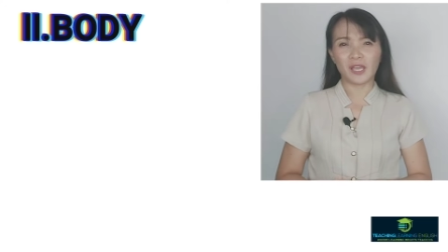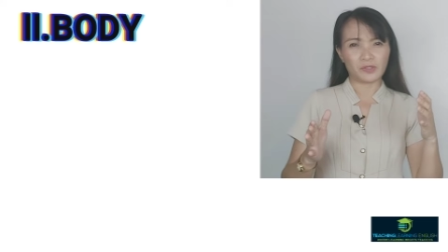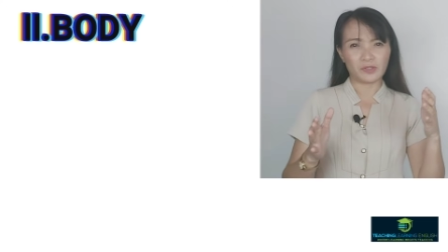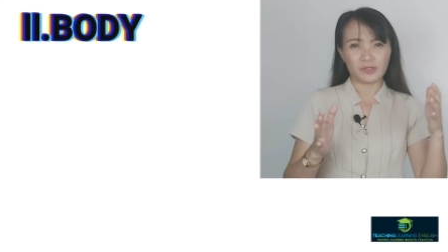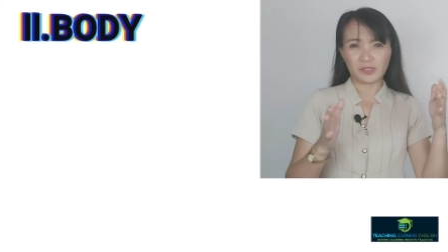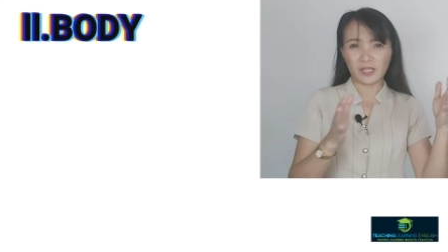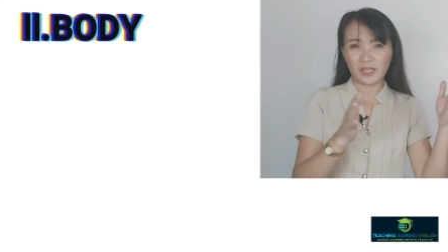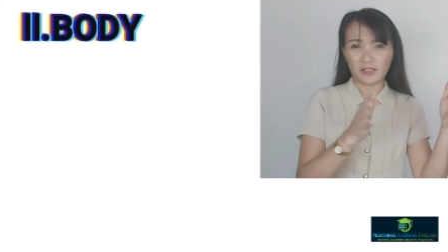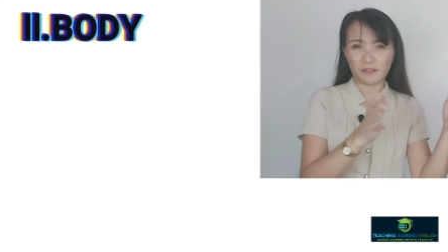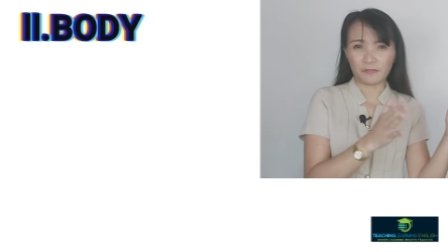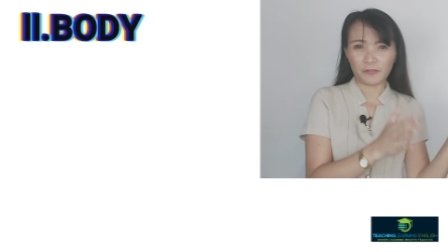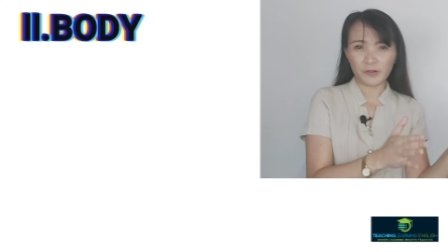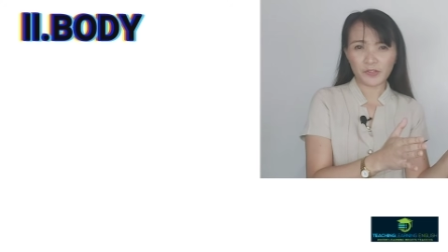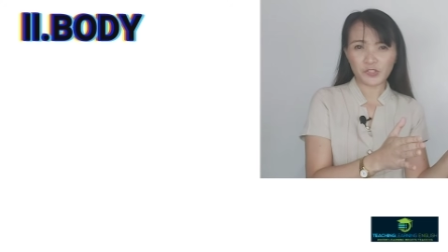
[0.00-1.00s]
You say the
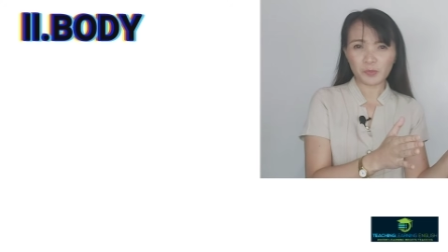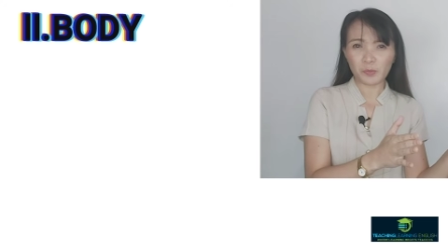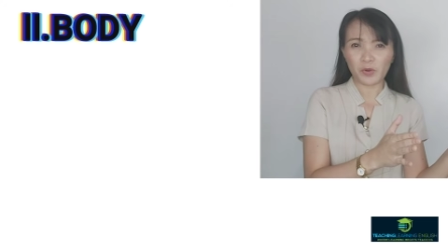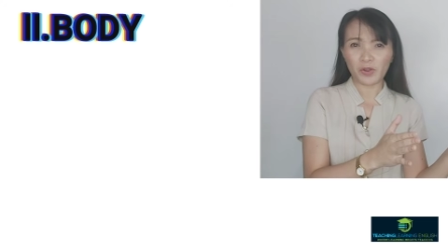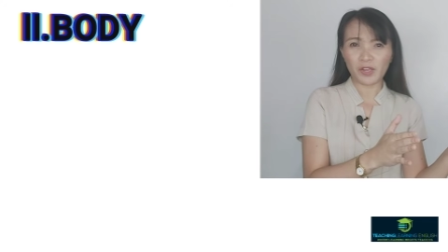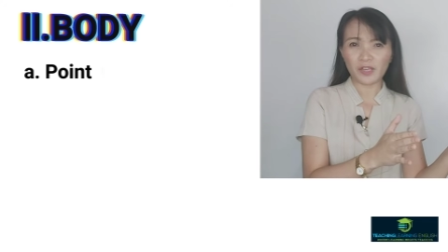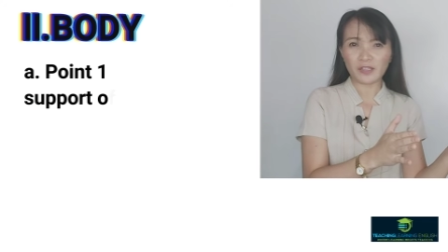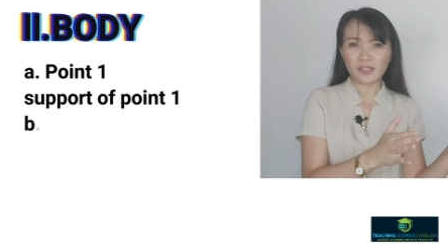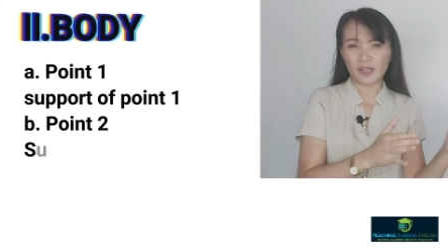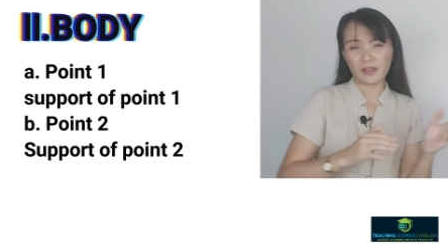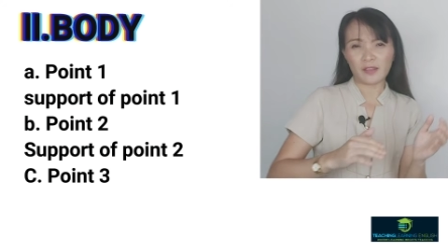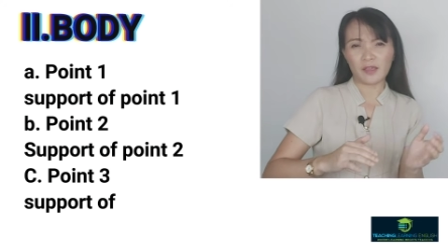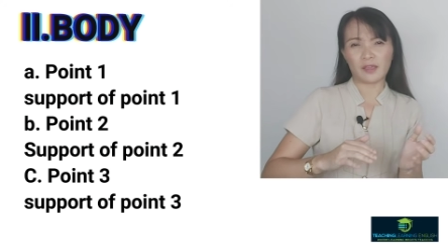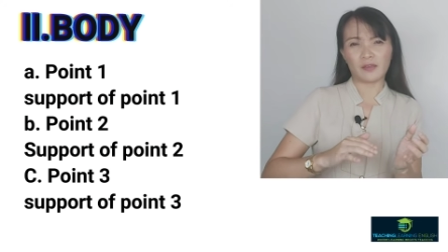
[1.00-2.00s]
first point
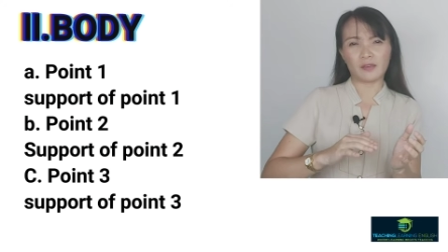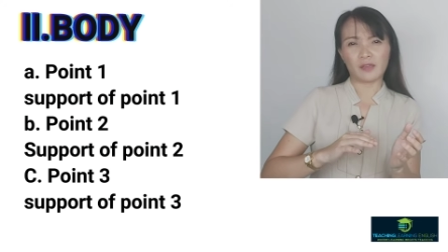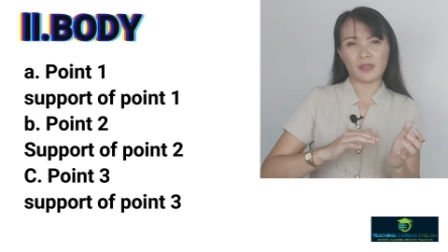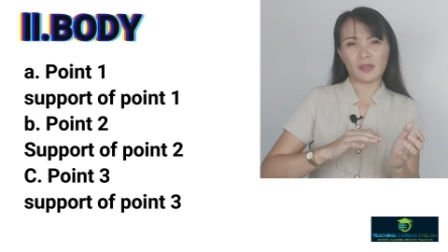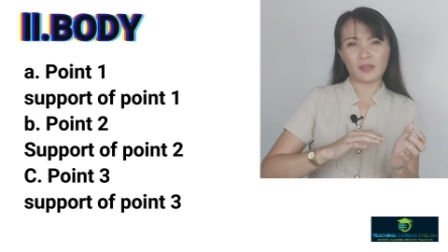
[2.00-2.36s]
and then